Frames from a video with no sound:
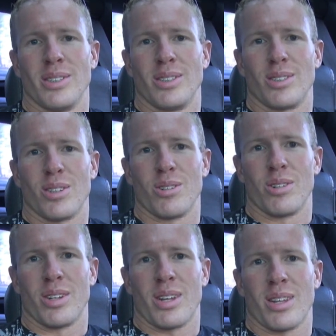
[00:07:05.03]

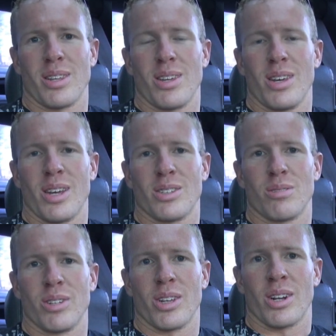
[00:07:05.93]
So I think you guys are
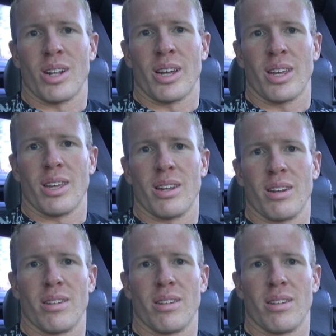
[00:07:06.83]
really going to like it.